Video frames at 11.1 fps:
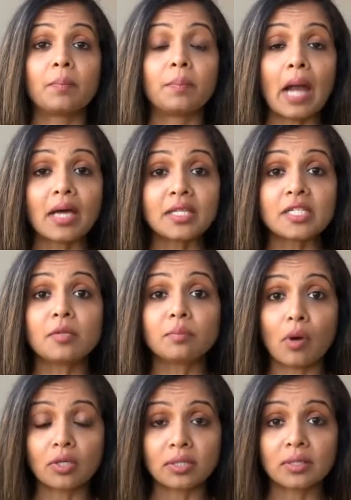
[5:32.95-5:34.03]
Plastic
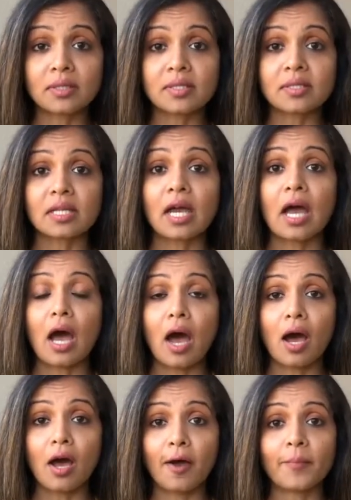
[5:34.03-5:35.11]
bottles
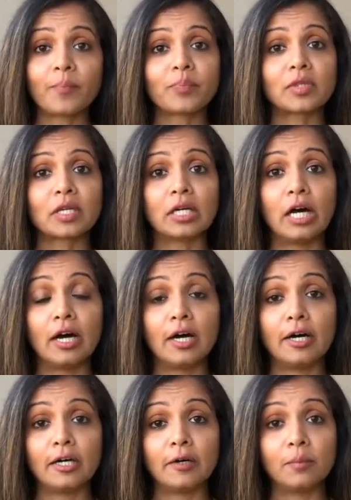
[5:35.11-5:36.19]
are
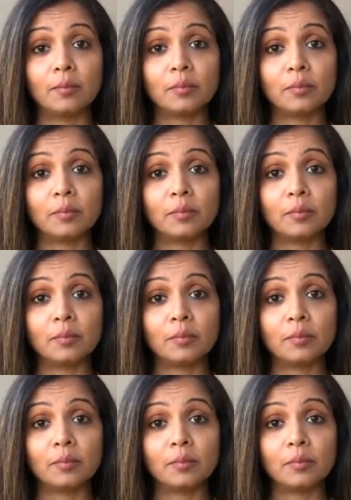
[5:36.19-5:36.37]
uh,